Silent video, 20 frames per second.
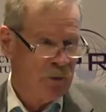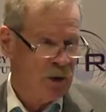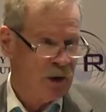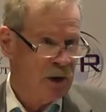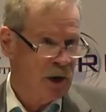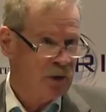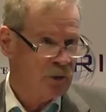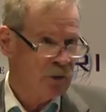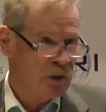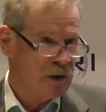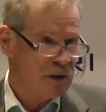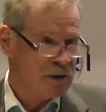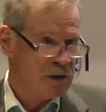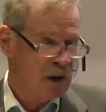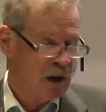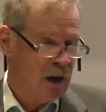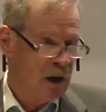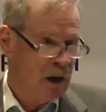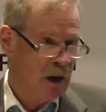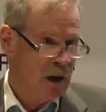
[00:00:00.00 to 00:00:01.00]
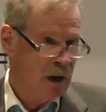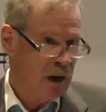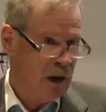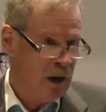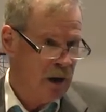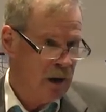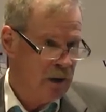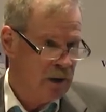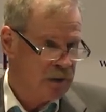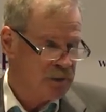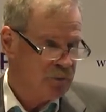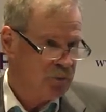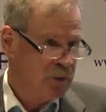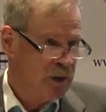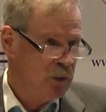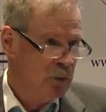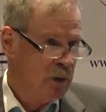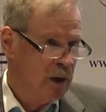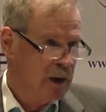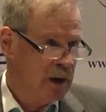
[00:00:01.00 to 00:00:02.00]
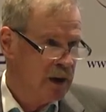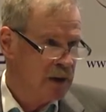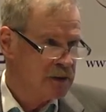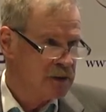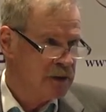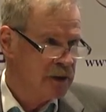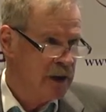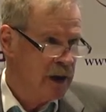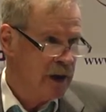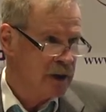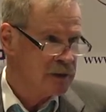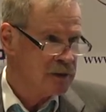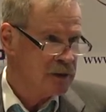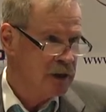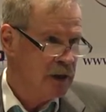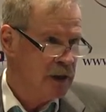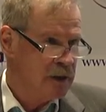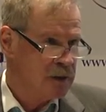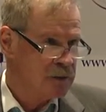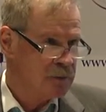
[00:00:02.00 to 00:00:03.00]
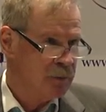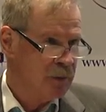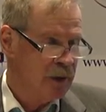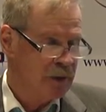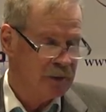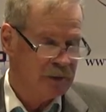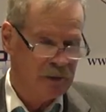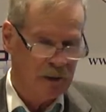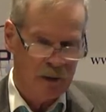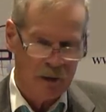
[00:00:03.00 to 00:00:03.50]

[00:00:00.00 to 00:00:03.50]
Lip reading: other countries are as freewheeling as the United States, but